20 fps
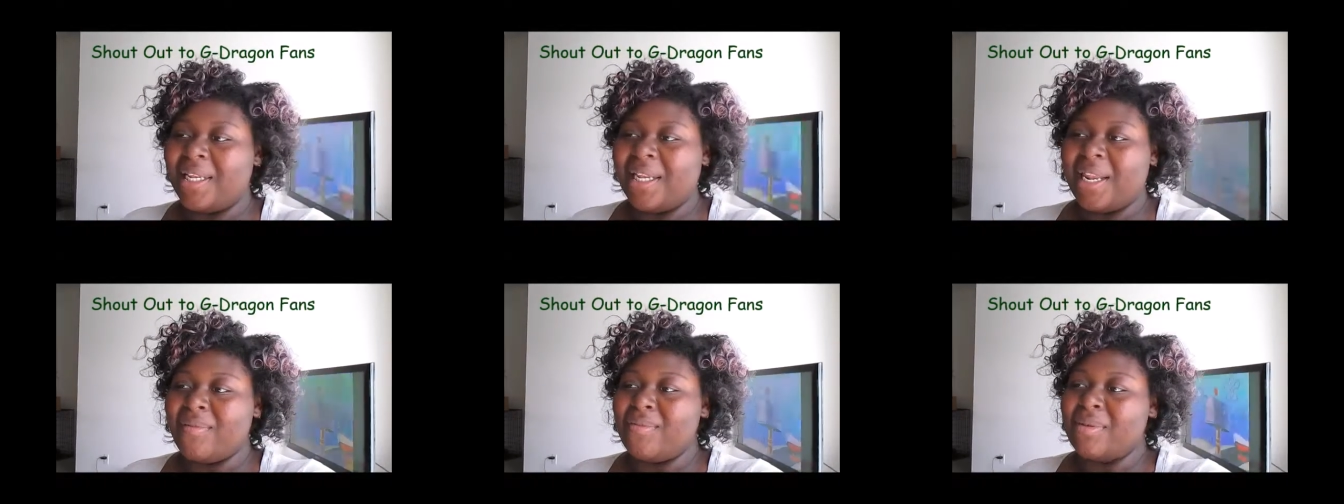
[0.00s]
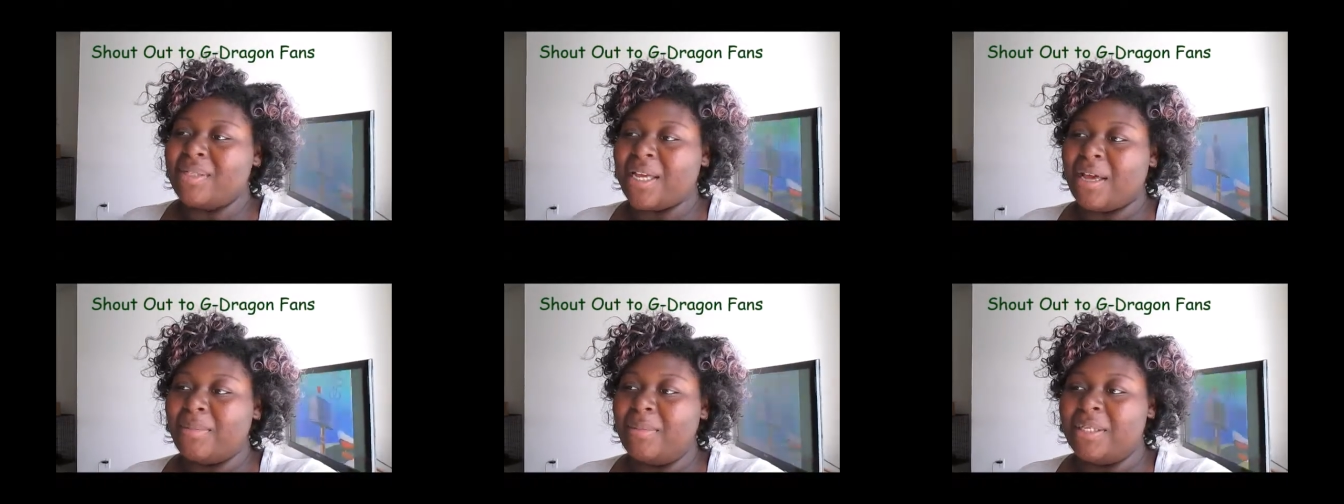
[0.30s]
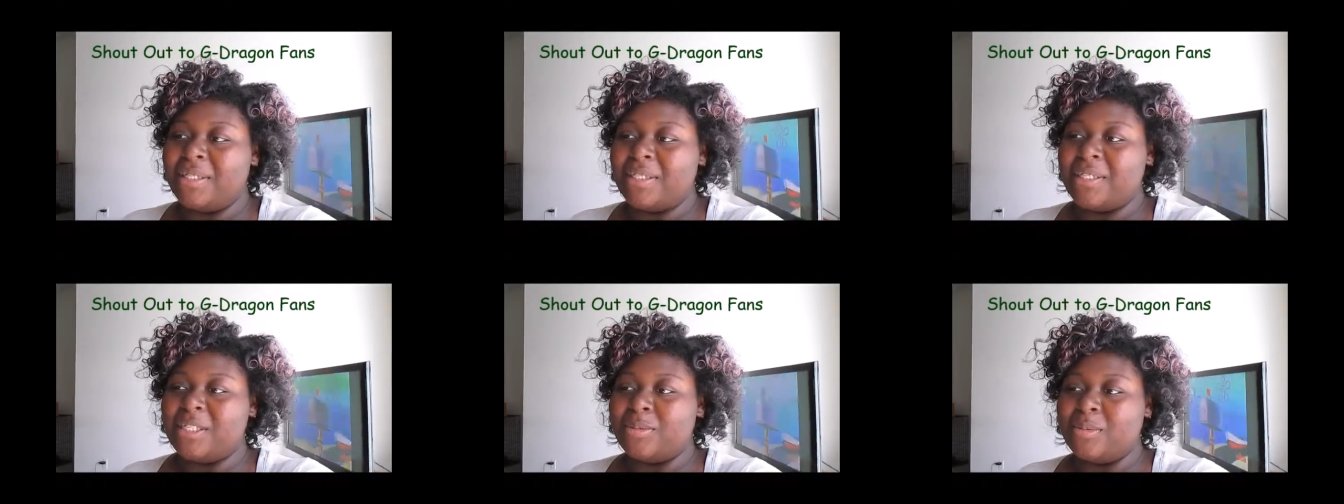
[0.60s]
And every time he
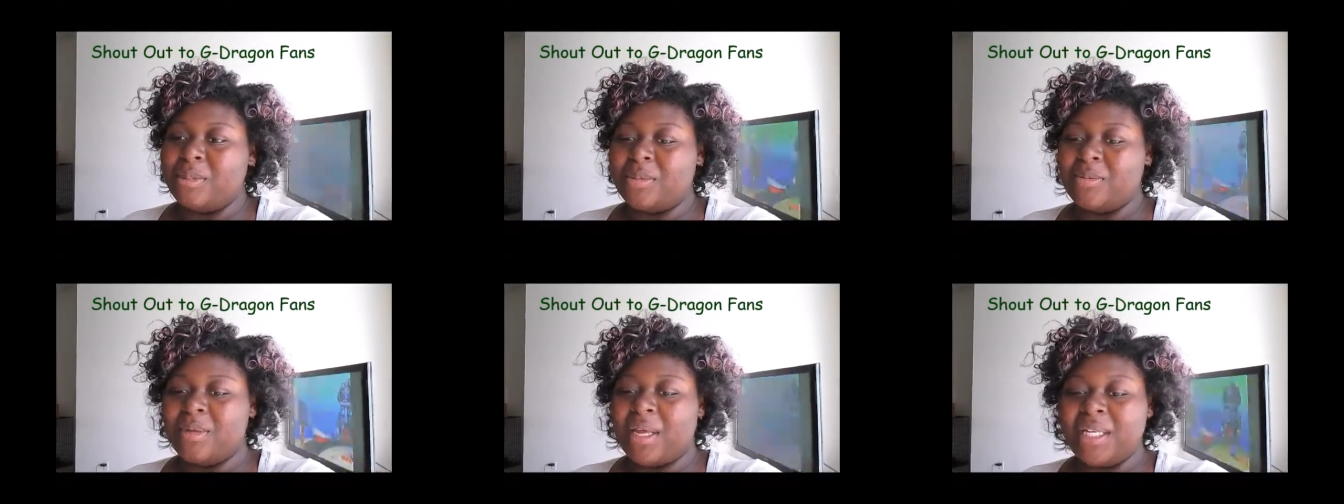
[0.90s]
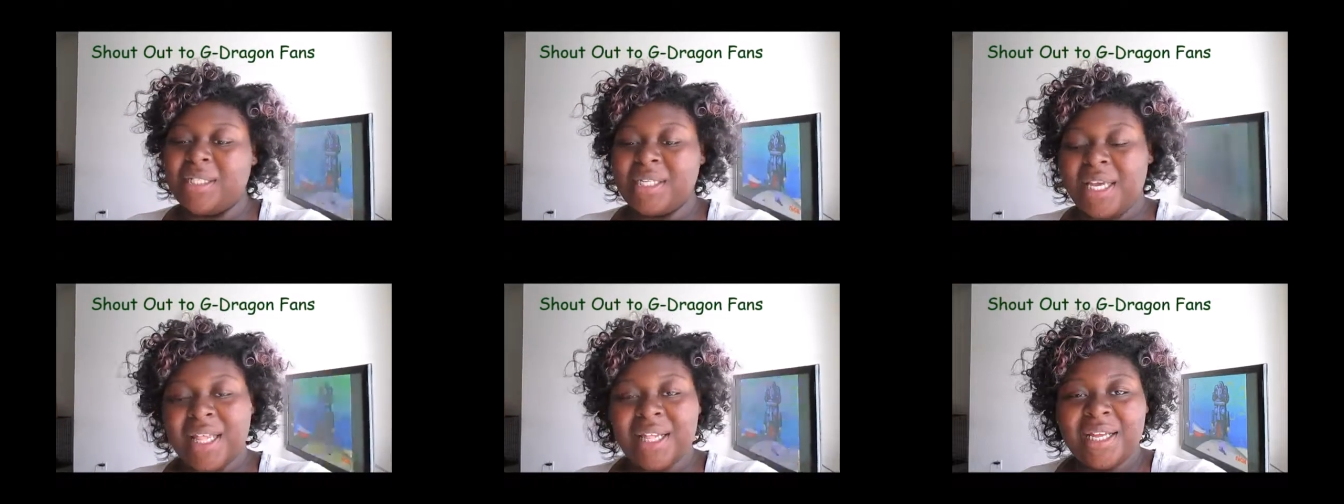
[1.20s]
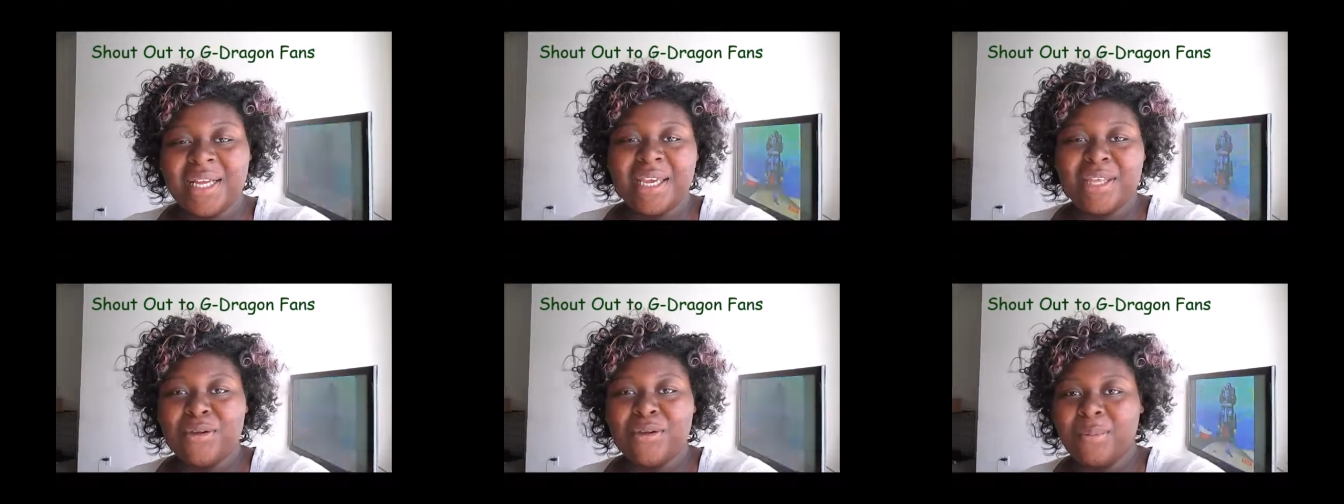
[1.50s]
sees me, he'd be like, Taylor,
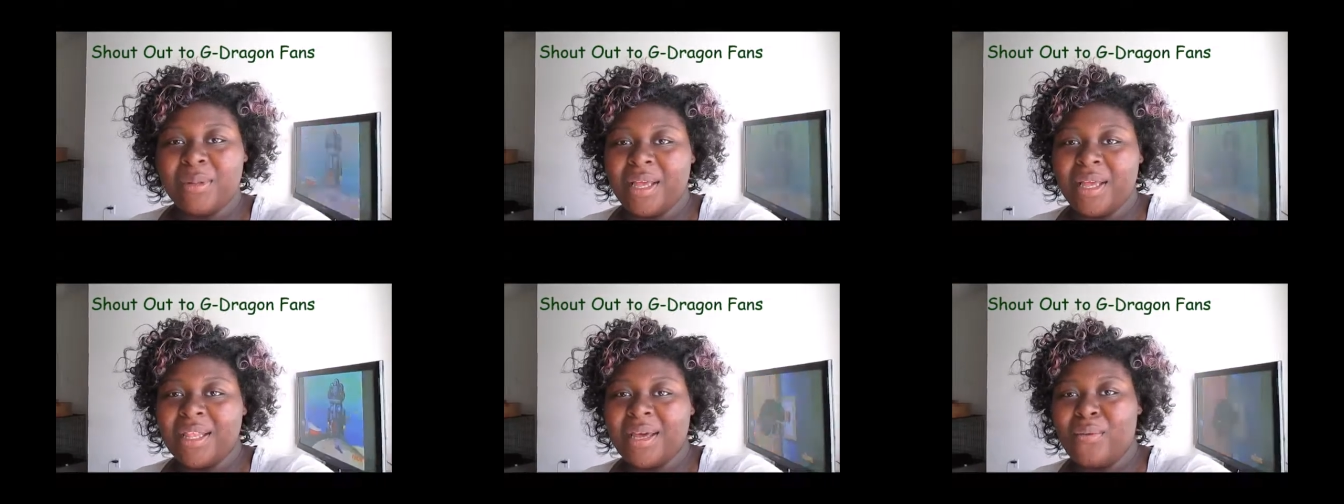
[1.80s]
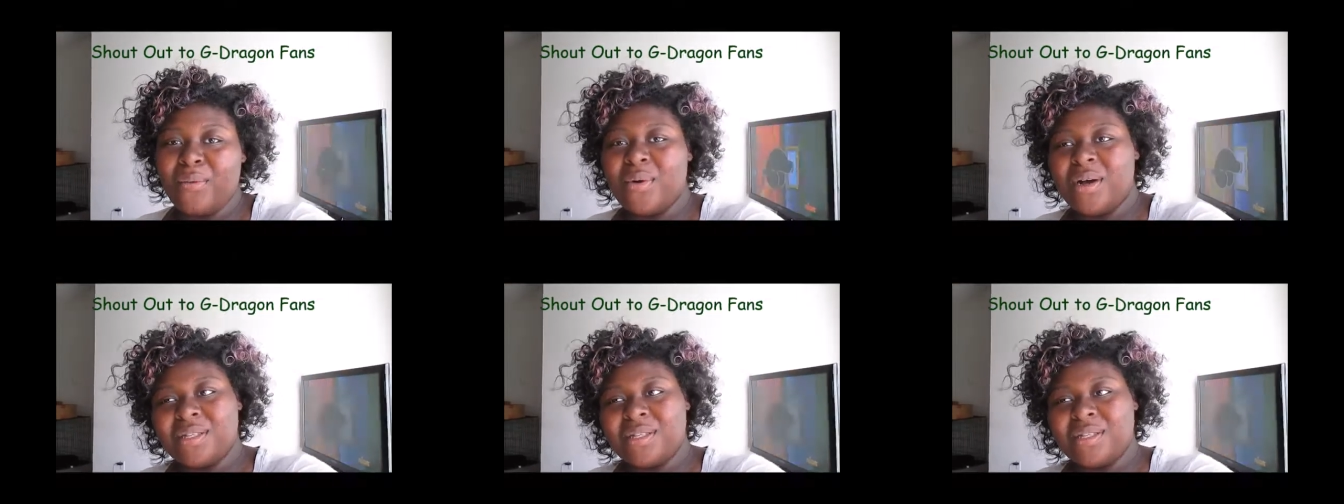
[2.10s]
can you play that